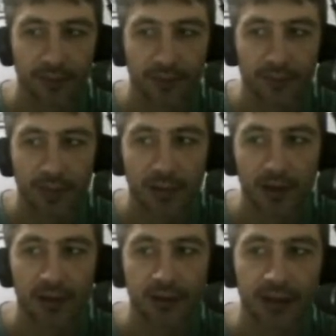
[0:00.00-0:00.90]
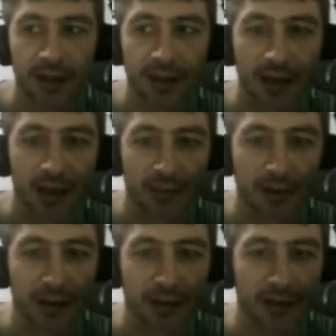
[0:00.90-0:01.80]
let check it out,
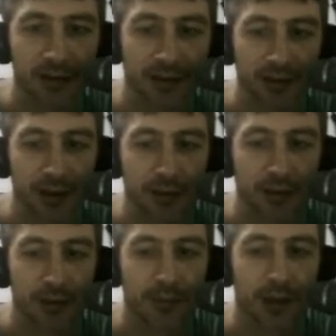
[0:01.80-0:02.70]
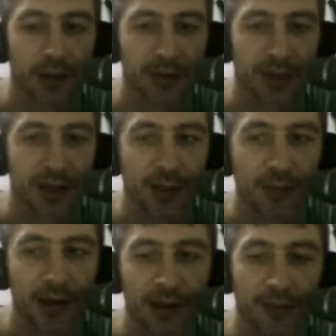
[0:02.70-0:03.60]
we're in the zone. Pop shit in your
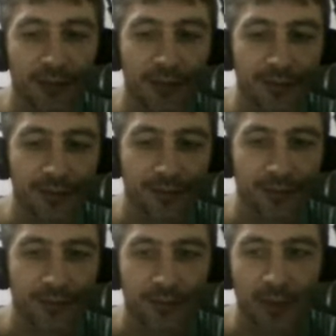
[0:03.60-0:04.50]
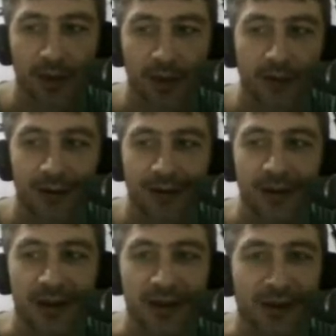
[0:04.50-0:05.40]
mouth.
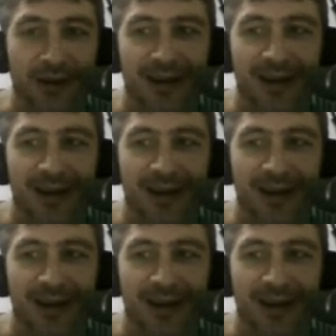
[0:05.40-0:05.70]
Only joking.